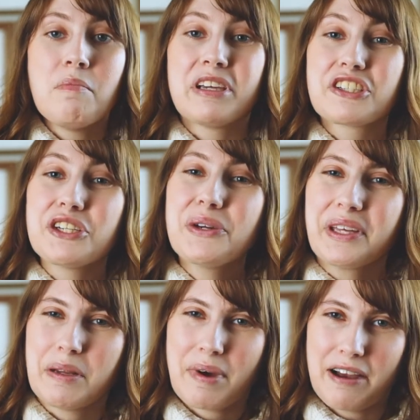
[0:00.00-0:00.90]
Make sure you
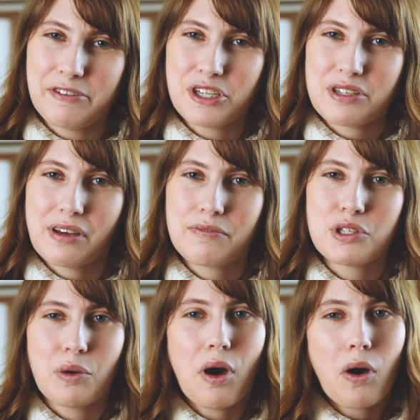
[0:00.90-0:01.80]
clean up after yourself.
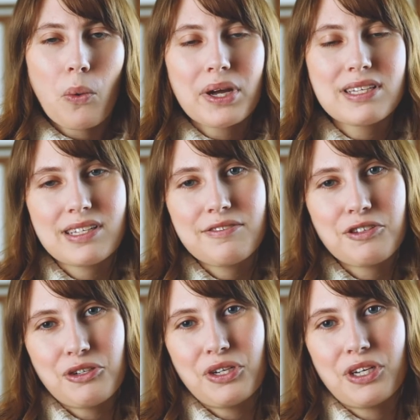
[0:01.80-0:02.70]
So always leave
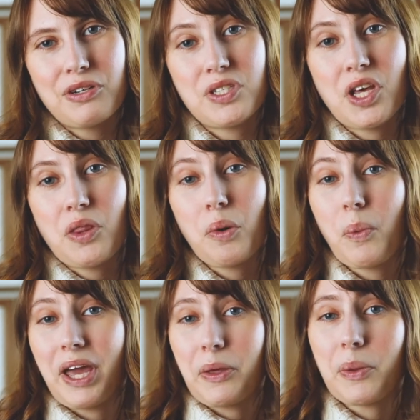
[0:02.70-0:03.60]
studios the
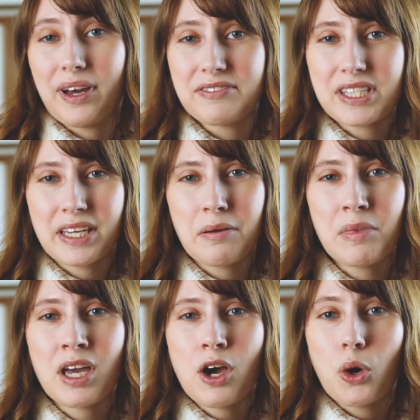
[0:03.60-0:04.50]
way you left
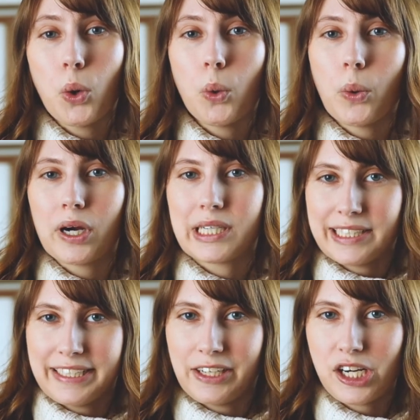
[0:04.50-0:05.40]
them or
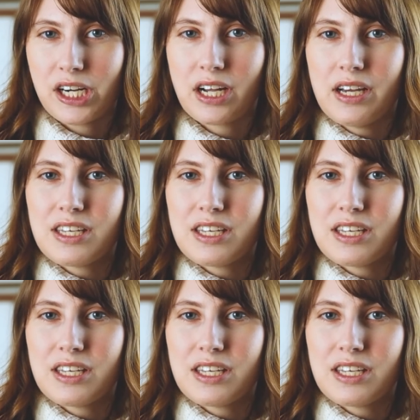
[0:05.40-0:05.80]
cleaner.